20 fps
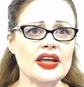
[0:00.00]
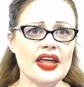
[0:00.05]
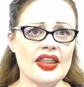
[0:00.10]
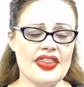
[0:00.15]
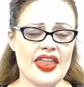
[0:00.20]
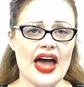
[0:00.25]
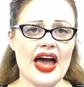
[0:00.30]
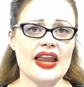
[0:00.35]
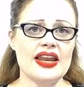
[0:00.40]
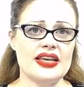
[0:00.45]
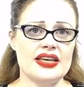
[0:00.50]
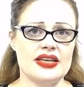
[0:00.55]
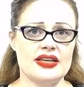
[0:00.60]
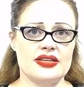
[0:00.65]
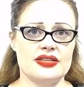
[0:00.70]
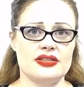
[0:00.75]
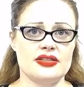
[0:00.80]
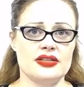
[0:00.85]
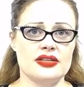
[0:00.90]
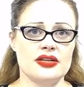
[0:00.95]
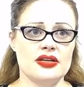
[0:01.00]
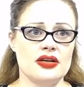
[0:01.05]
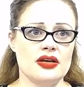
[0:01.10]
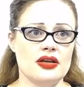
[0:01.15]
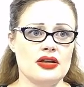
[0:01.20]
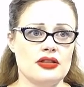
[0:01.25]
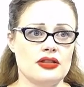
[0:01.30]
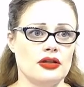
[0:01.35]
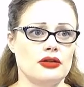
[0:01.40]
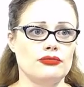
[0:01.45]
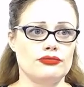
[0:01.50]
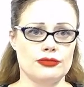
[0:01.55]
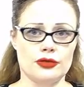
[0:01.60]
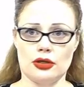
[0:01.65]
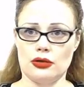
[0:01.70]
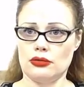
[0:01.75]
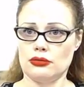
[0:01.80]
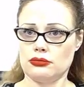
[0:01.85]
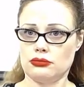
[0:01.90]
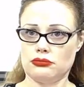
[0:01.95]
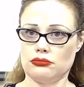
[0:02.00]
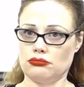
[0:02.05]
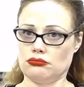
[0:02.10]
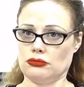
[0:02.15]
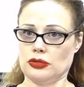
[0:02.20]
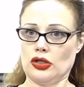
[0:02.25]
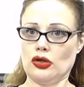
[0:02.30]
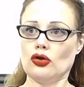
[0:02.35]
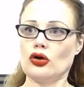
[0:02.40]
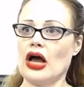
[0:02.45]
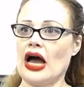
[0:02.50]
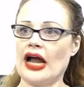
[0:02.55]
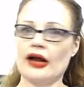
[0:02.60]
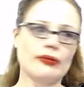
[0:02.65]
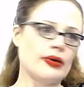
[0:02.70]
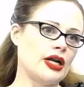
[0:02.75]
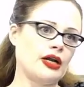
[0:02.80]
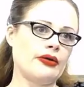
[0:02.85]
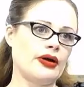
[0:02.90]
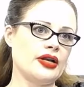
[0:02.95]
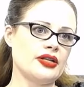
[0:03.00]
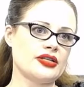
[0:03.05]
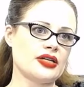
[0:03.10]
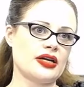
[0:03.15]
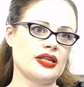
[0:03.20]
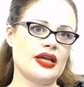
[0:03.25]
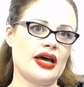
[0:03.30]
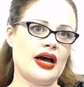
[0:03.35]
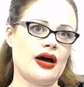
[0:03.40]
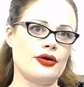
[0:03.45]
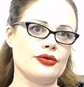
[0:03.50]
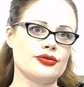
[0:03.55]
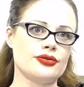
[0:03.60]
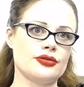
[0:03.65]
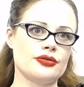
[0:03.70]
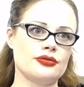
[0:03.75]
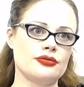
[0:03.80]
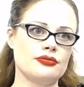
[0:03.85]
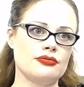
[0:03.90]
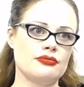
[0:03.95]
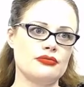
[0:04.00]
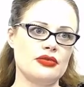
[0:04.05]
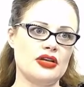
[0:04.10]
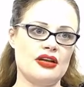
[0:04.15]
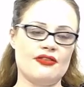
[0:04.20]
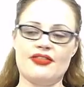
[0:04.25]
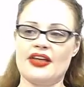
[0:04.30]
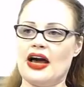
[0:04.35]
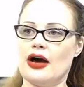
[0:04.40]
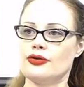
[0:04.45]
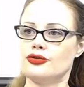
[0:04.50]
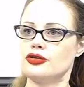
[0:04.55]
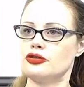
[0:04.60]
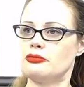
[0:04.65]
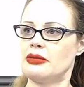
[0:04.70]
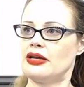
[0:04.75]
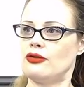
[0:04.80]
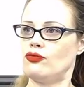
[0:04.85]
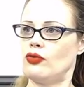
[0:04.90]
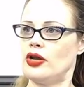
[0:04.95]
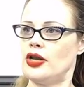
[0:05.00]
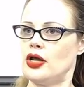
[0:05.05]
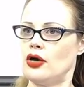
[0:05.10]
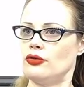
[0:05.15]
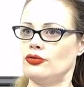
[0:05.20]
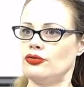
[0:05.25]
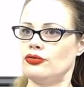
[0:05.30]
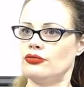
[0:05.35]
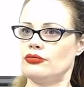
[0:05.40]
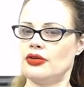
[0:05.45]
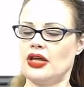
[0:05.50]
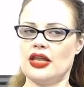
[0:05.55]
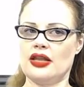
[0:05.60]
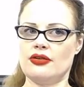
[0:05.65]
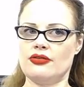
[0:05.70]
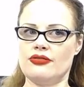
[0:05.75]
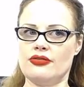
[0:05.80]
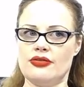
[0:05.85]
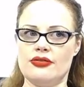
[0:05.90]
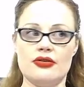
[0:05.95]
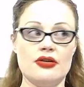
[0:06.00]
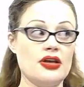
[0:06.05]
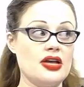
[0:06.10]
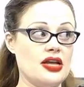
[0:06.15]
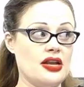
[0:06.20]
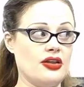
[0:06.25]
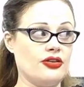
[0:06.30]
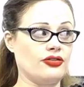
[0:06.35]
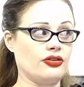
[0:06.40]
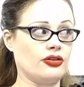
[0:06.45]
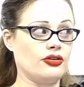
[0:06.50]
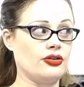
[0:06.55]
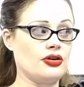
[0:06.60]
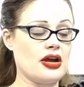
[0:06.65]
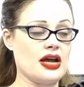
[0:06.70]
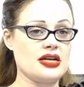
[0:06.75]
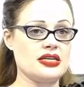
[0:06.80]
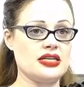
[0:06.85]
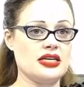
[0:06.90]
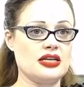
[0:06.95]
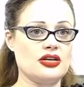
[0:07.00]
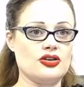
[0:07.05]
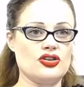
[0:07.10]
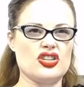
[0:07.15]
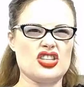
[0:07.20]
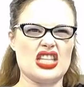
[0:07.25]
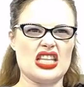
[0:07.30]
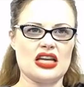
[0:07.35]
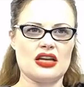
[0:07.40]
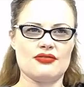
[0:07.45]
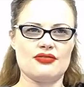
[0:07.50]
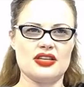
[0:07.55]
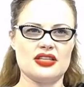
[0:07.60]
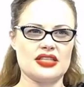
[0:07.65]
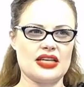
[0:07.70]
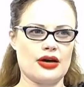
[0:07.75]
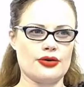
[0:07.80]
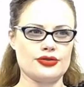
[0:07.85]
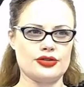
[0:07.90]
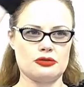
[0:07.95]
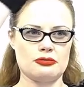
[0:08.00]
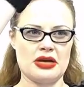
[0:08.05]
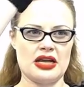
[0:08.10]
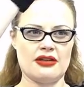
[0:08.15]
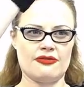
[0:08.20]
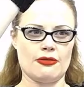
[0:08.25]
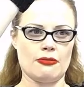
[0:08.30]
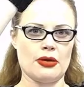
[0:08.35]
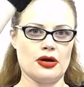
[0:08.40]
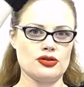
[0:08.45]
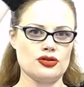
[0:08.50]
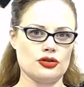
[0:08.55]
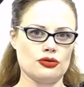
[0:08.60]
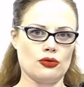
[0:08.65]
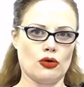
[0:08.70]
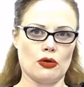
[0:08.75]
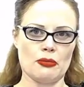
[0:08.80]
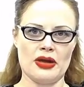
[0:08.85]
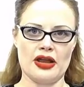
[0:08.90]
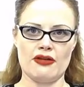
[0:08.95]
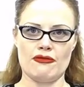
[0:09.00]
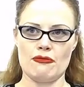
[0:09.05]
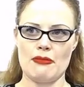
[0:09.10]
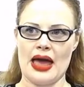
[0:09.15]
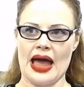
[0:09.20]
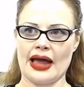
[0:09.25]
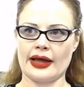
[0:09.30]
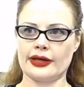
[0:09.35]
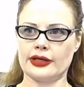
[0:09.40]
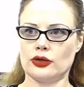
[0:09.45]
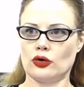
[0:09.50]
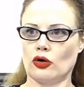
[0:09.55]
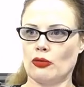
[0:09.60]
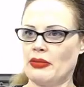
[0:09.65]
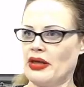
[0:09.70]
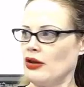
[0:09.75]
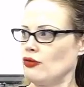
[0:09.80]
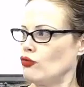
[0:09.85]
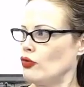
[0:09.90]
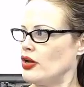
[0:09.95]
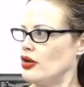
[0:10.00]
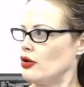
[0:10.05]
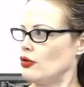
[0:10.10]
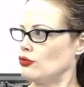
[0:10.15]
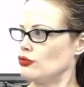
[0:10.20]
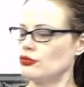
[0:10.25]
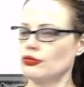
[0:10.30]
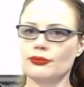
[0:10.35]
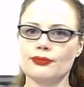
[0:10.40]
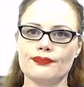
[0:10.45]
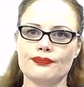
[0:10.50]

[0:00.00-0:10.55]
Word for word: That is the, the little guy running around inside the house if the house is made of Windows, and it is a good idea to just think of this house as made of Ubuntu or made of Mac or made of Windows.